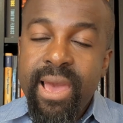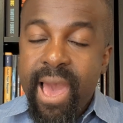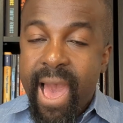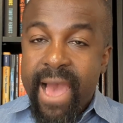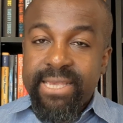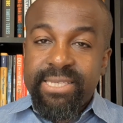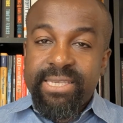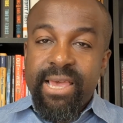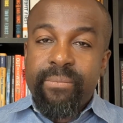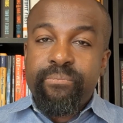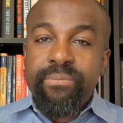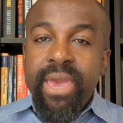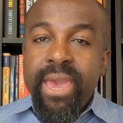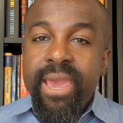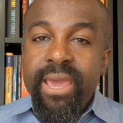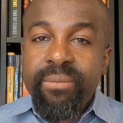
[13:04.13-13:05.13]
as their
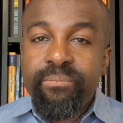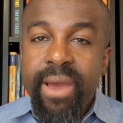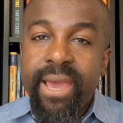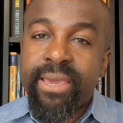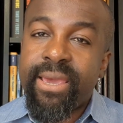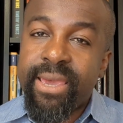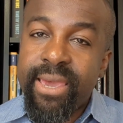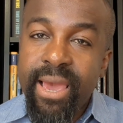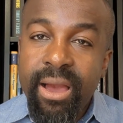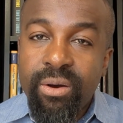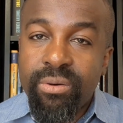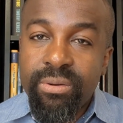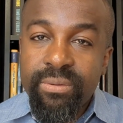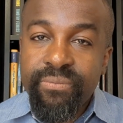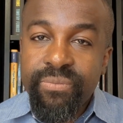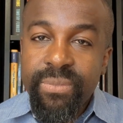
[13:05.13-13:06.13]
main bank account.
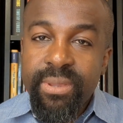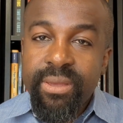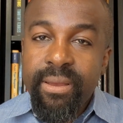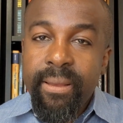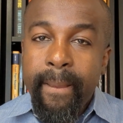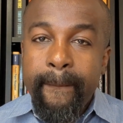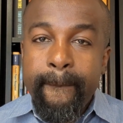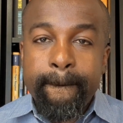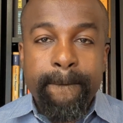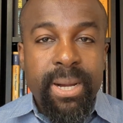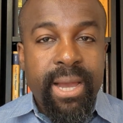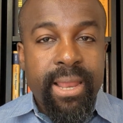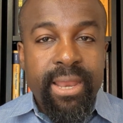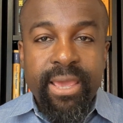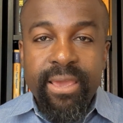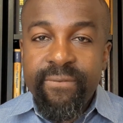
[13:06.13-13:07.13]

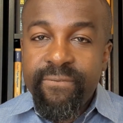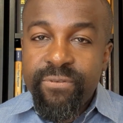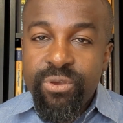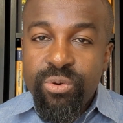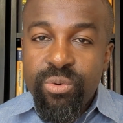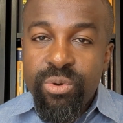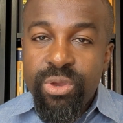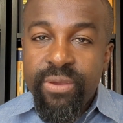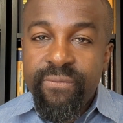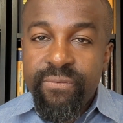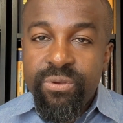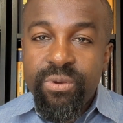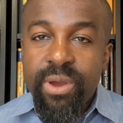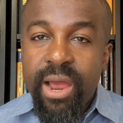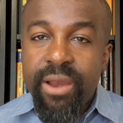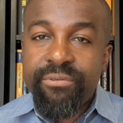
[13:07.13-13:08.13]
But if
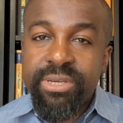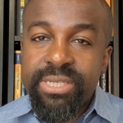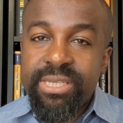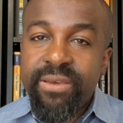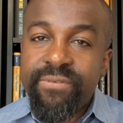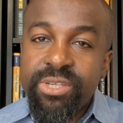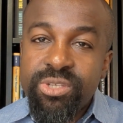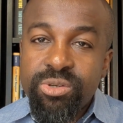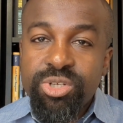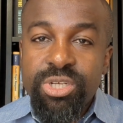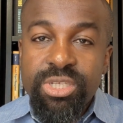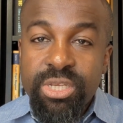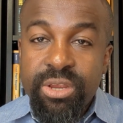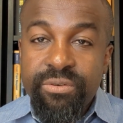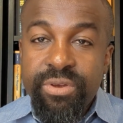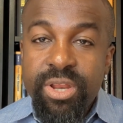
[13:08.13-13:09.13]
you are receiving social
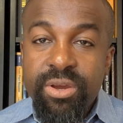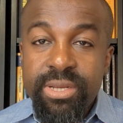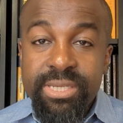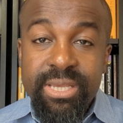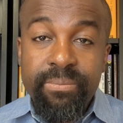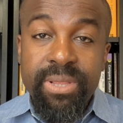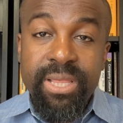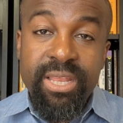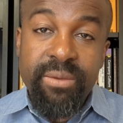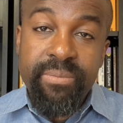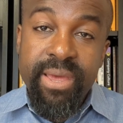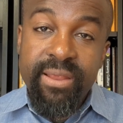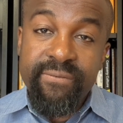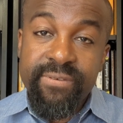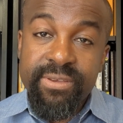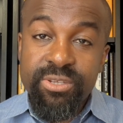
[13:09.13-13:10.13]
security or disability
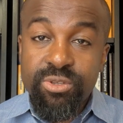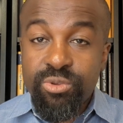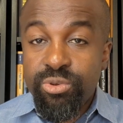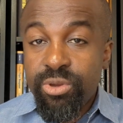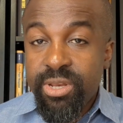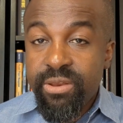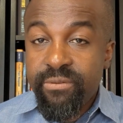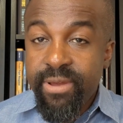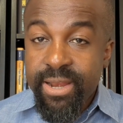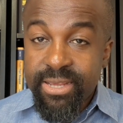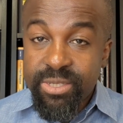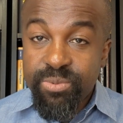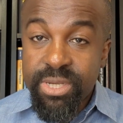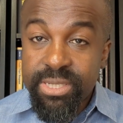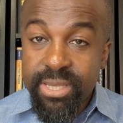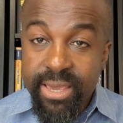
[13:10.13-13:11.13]
benefits through your Direct
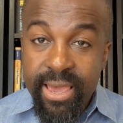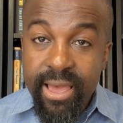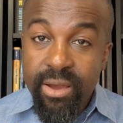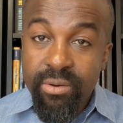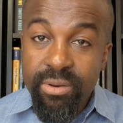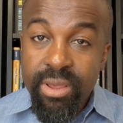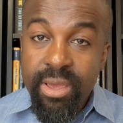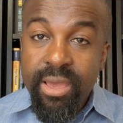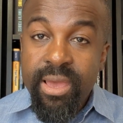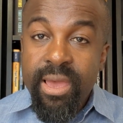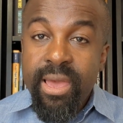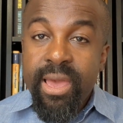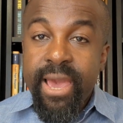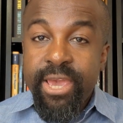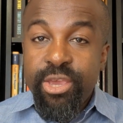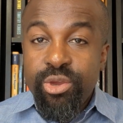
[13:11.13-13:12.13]
Express account,
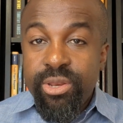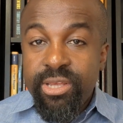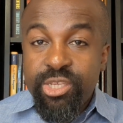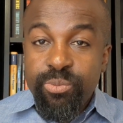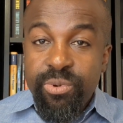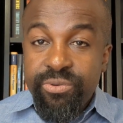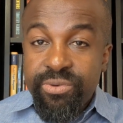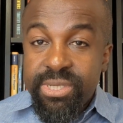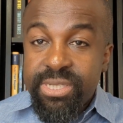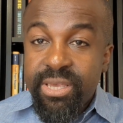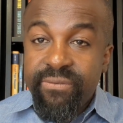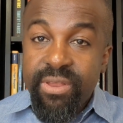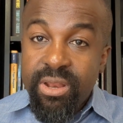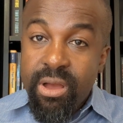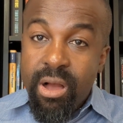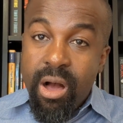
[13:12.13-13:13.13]
and you need to be
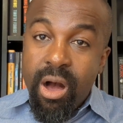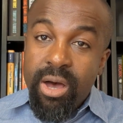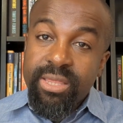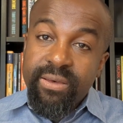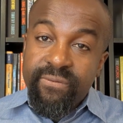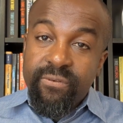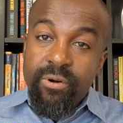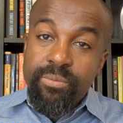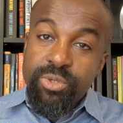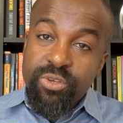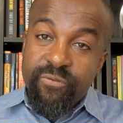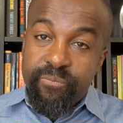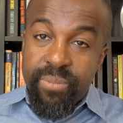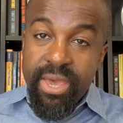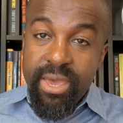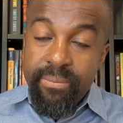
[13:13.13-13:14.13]
receiving other forms
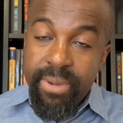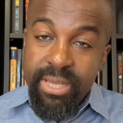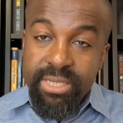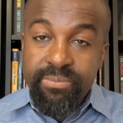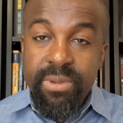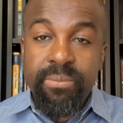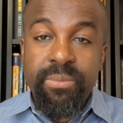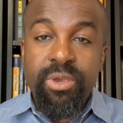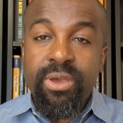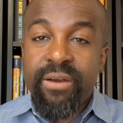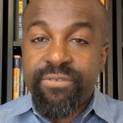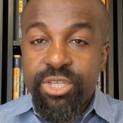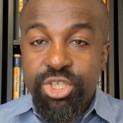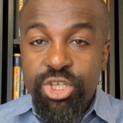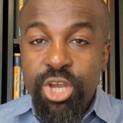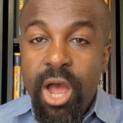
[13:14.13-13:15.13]
of payment, maybe you have a
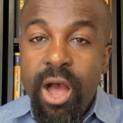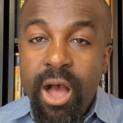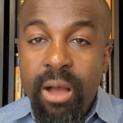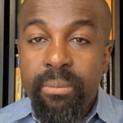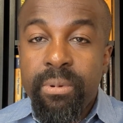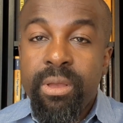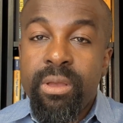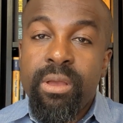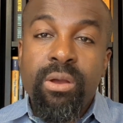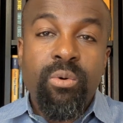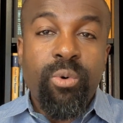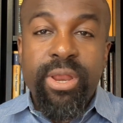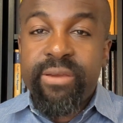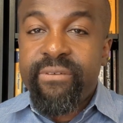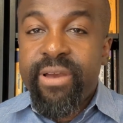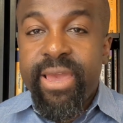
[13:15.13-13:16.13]
job,
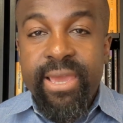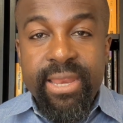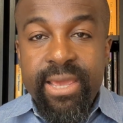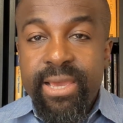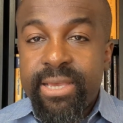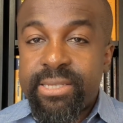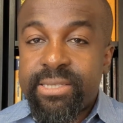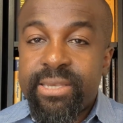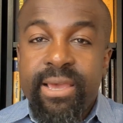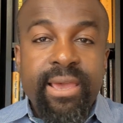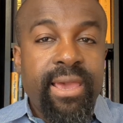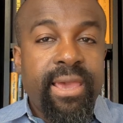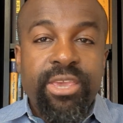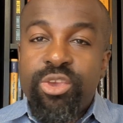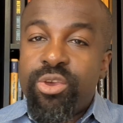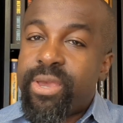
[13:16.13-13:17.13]
whatever it is,
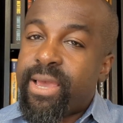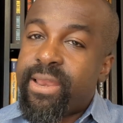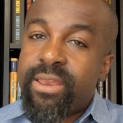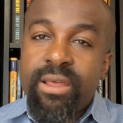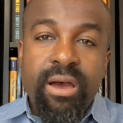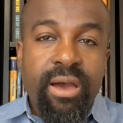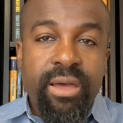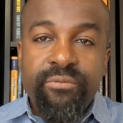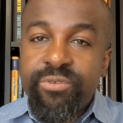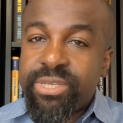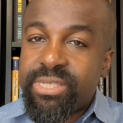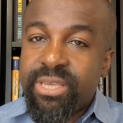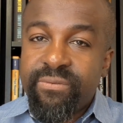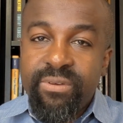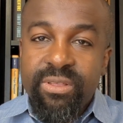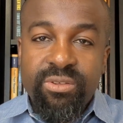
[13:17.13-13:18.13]
you cannot
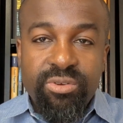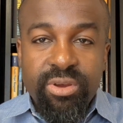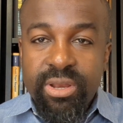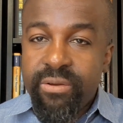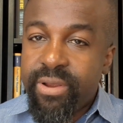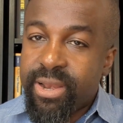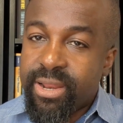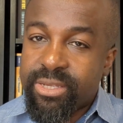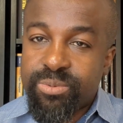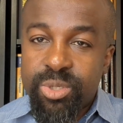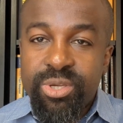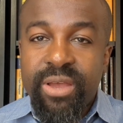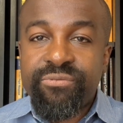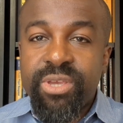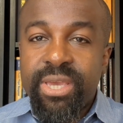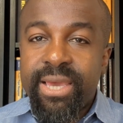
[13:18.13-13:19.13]
receive it through your Direct Express. You
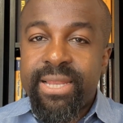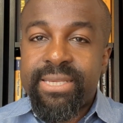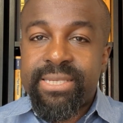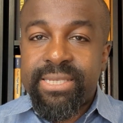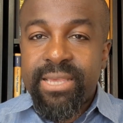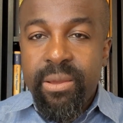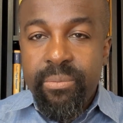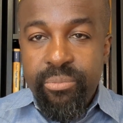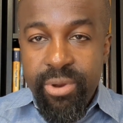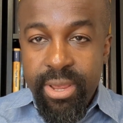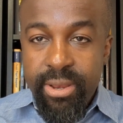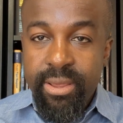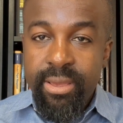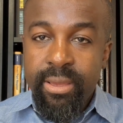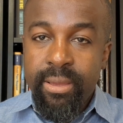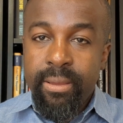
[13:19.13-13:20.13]
have to get a
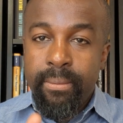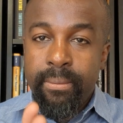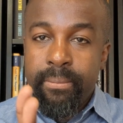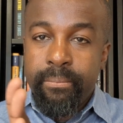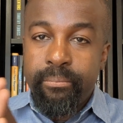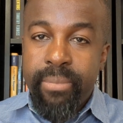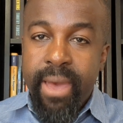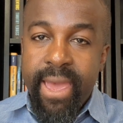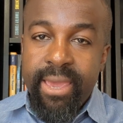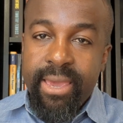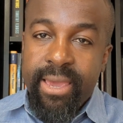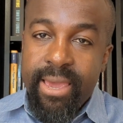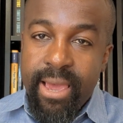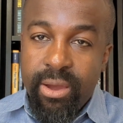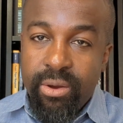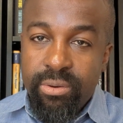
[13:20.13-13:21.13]
separate bank
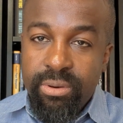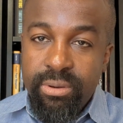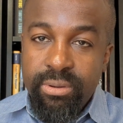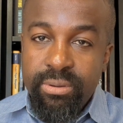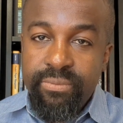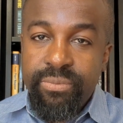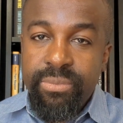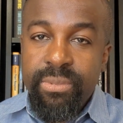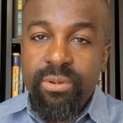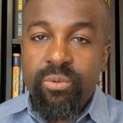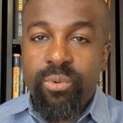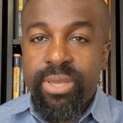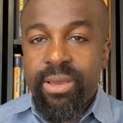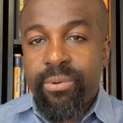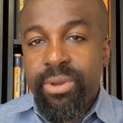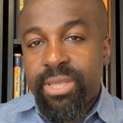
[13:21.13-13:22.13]
account,
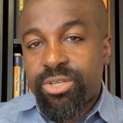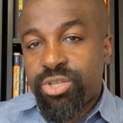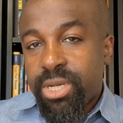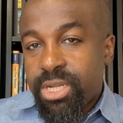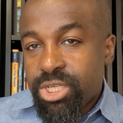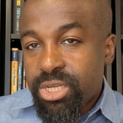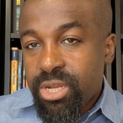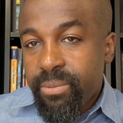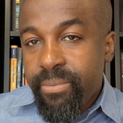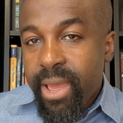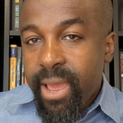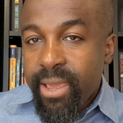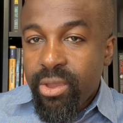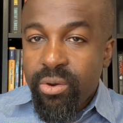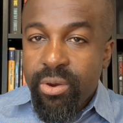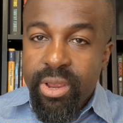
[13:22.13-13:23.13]
whether with a traditional
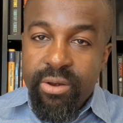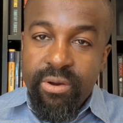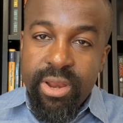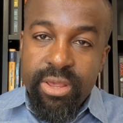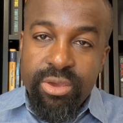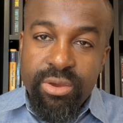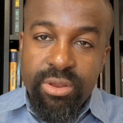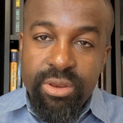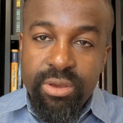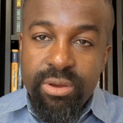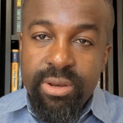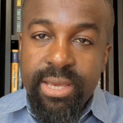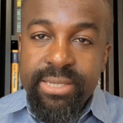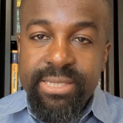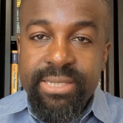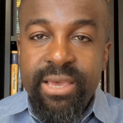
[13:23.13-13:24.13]
bank or a credit union,
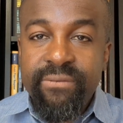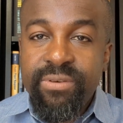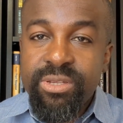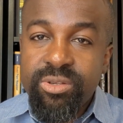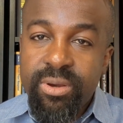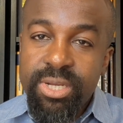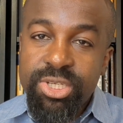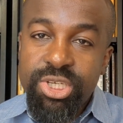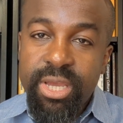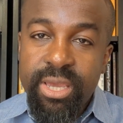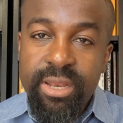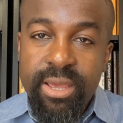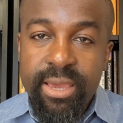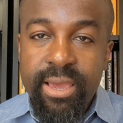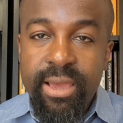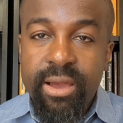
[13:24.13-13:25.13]
a savings or a checking
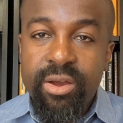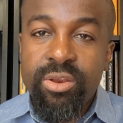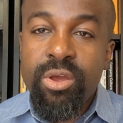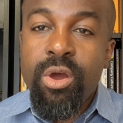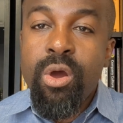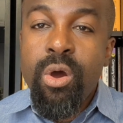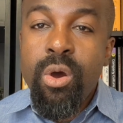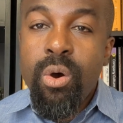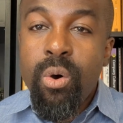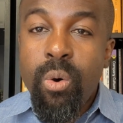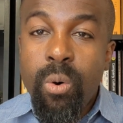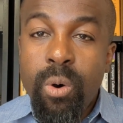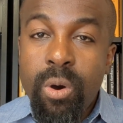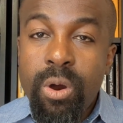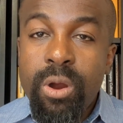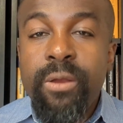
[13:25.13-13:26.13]
account,
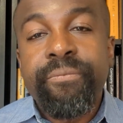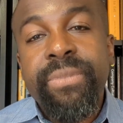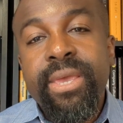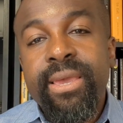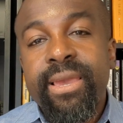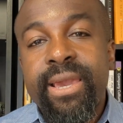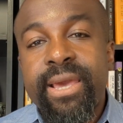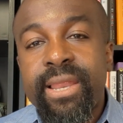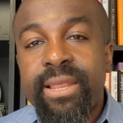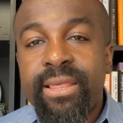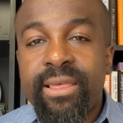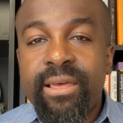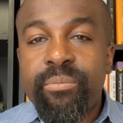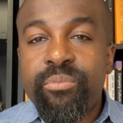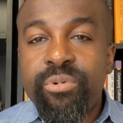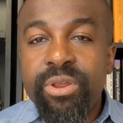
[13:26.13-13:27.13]
or get
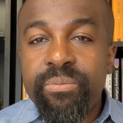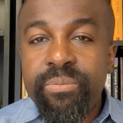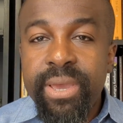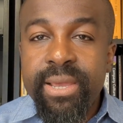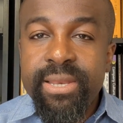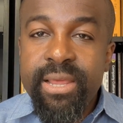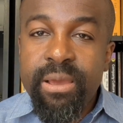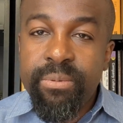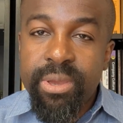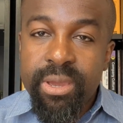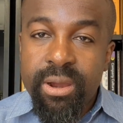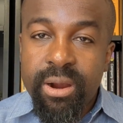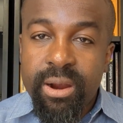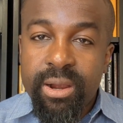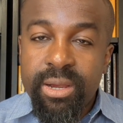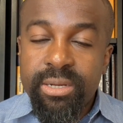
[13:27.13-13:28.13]
another prepaid debit
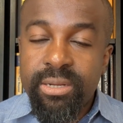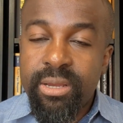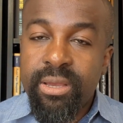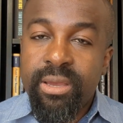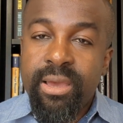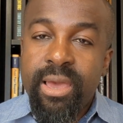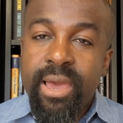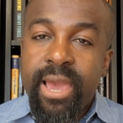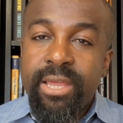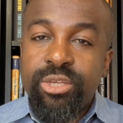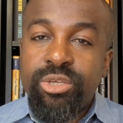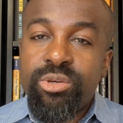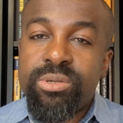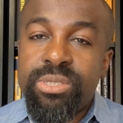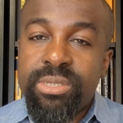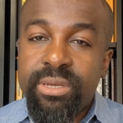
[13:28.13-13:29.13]
card and
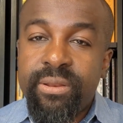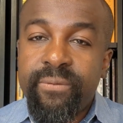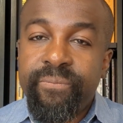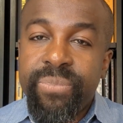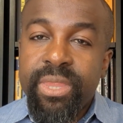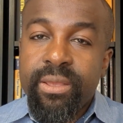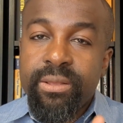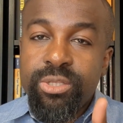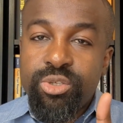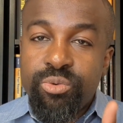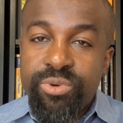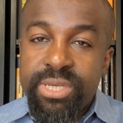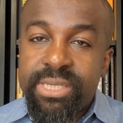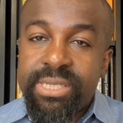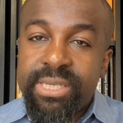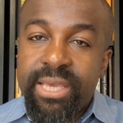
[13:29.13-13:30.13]
use it to
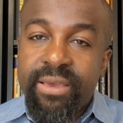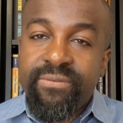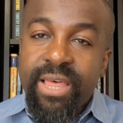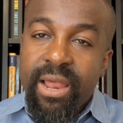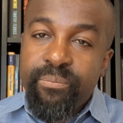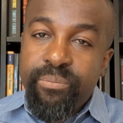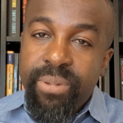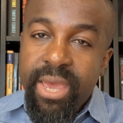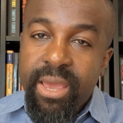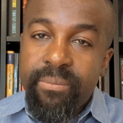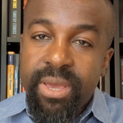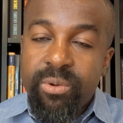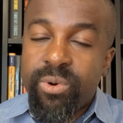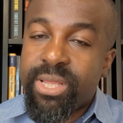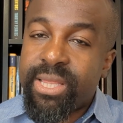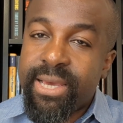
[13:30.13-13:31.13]
receive that
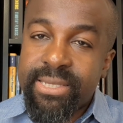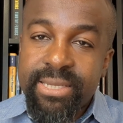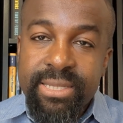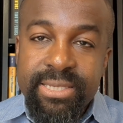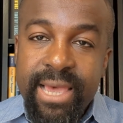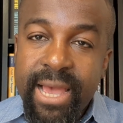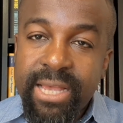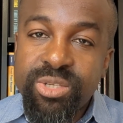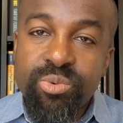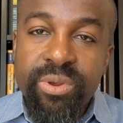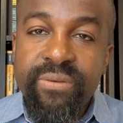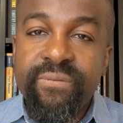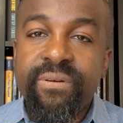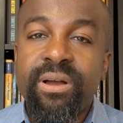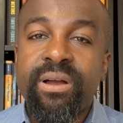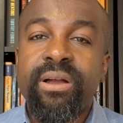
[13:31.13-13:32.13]
payment, whether it's a tax
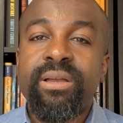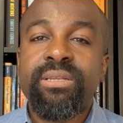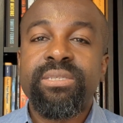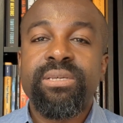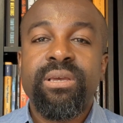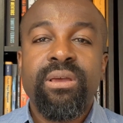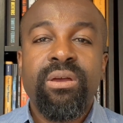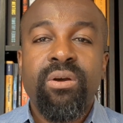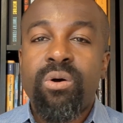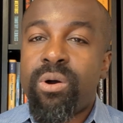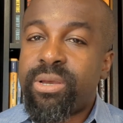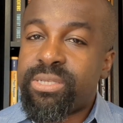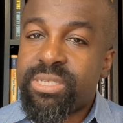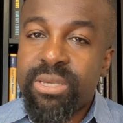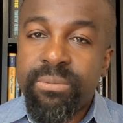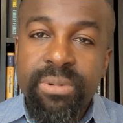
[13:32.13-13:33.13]
refund or a
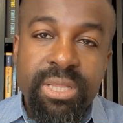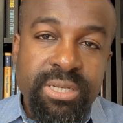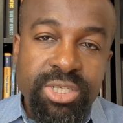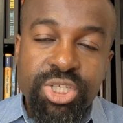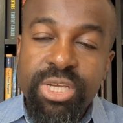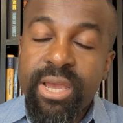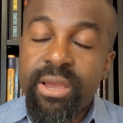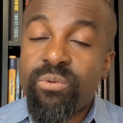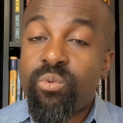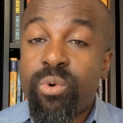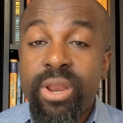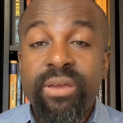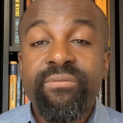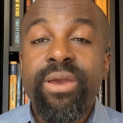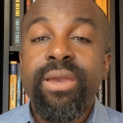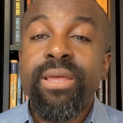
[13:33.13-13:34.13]
stimulus check,
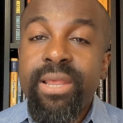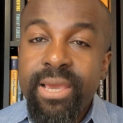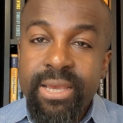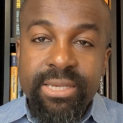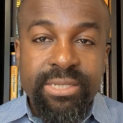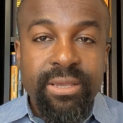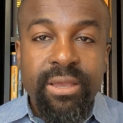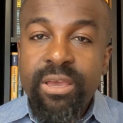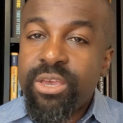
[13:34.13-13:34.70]
whatever it is.